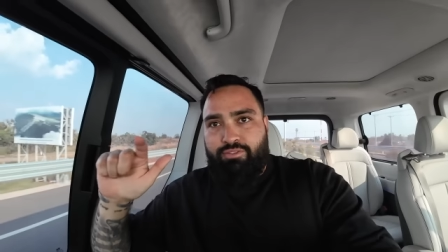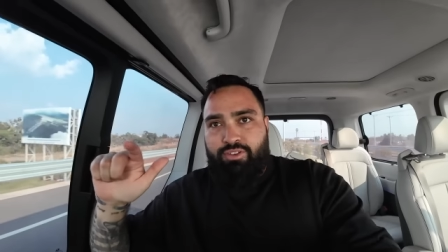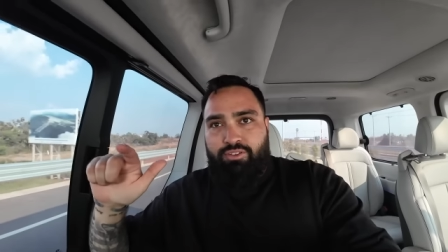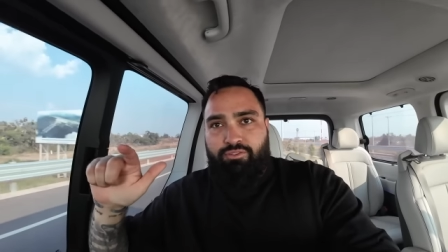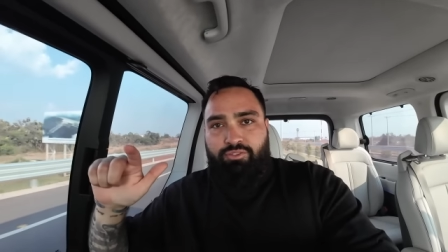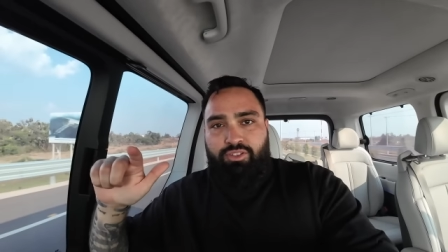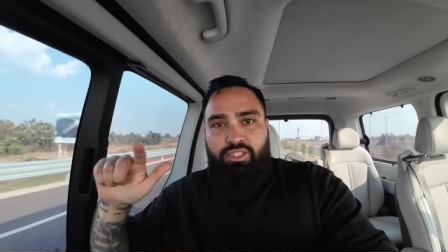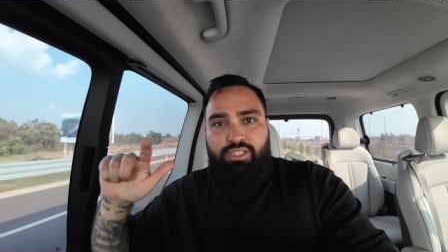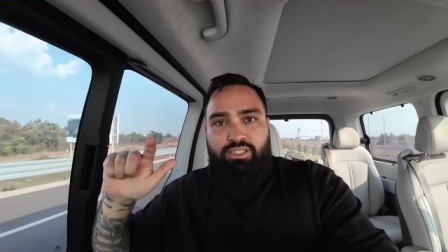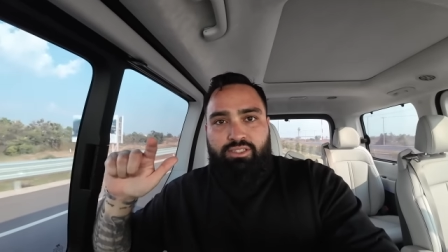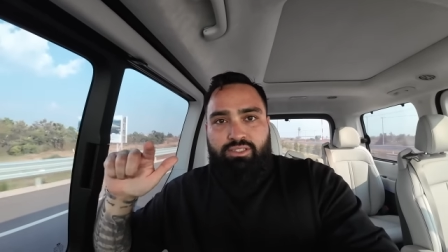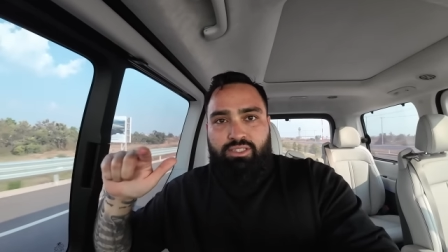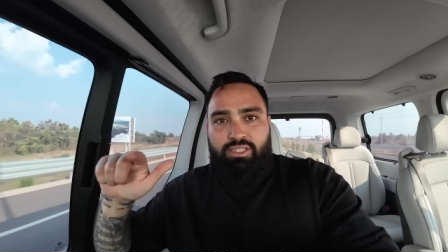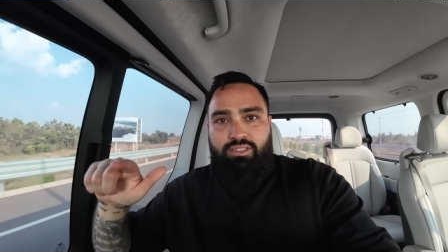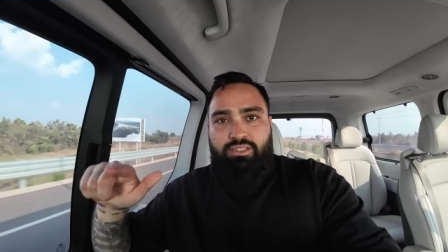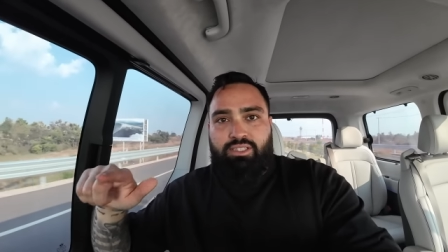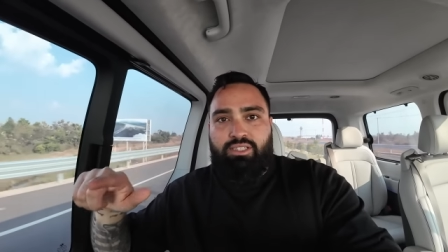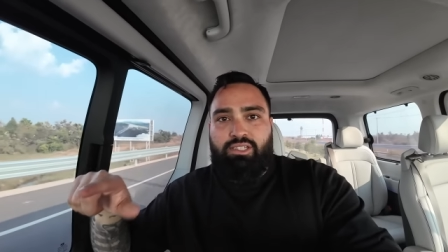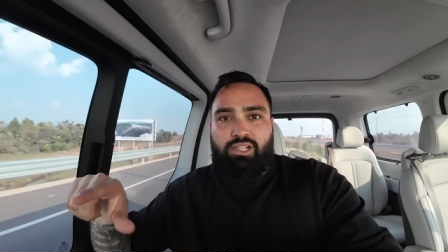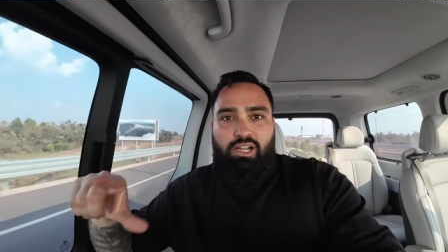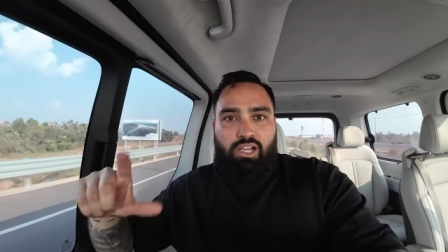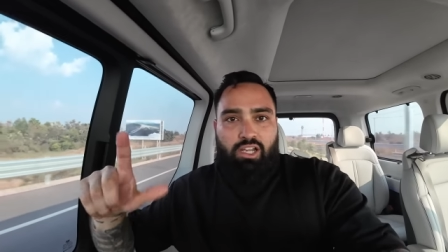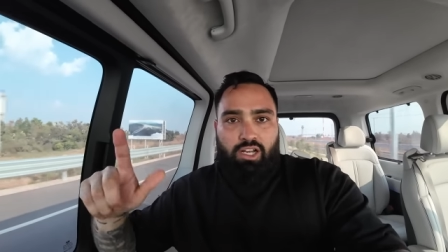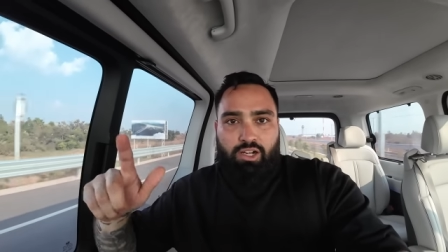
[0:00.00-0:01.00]

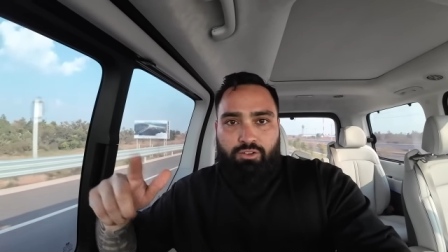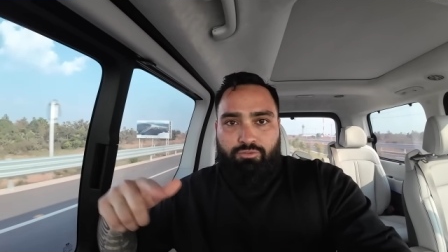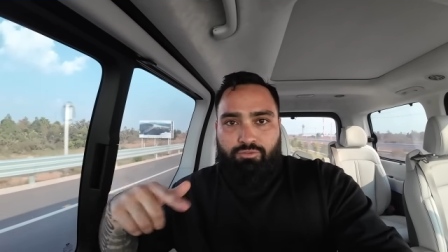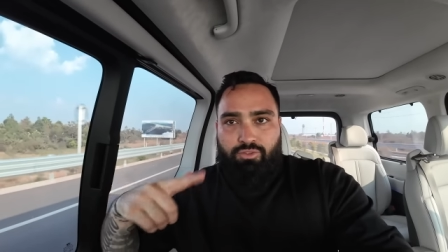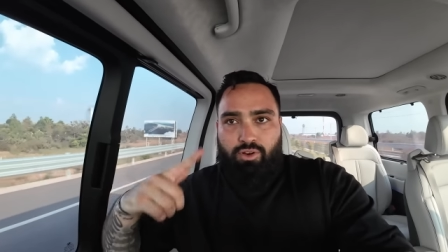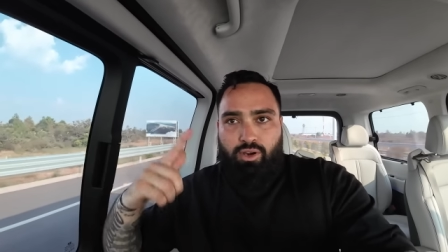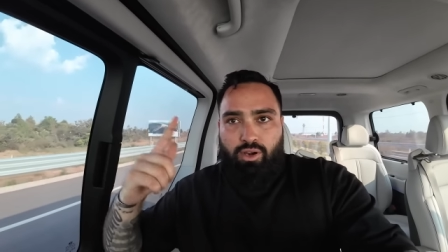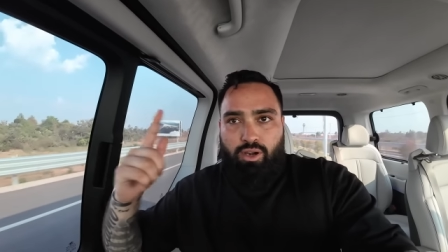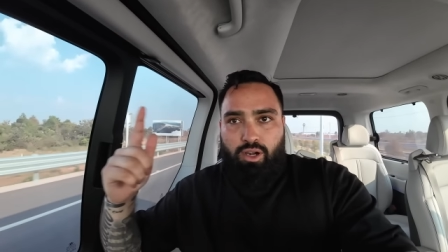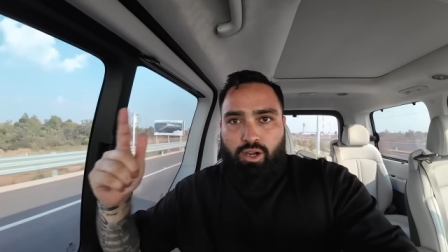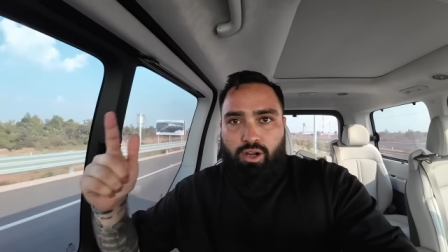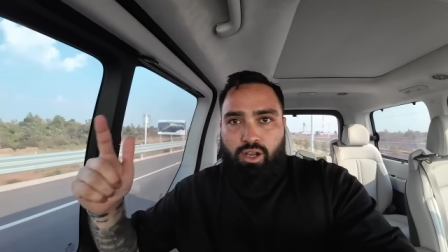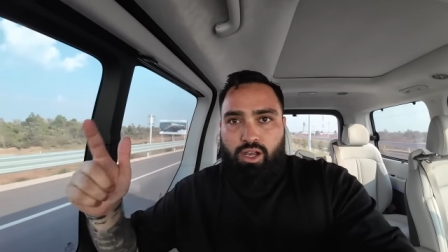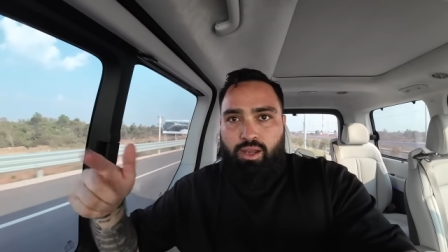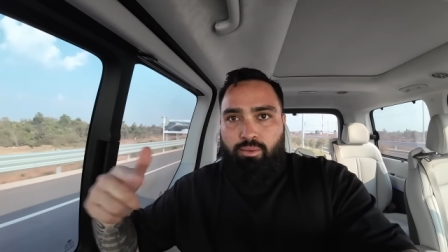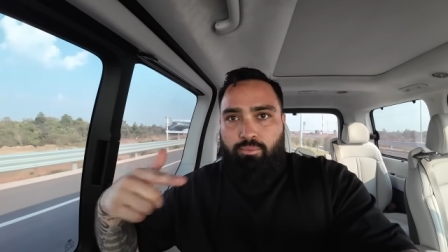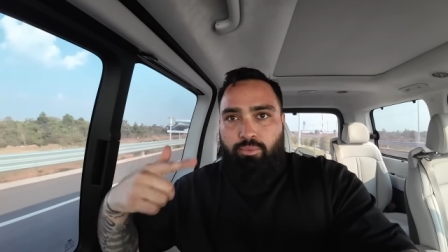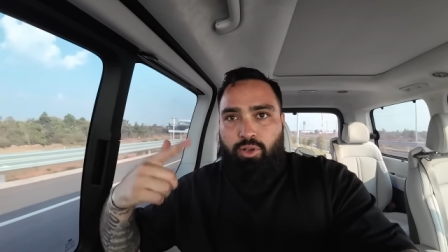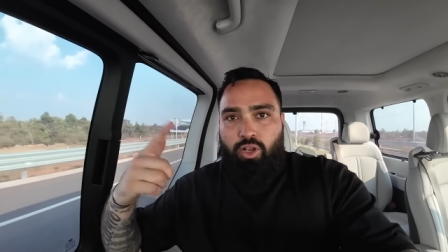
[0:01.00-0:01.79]
$50, $60 for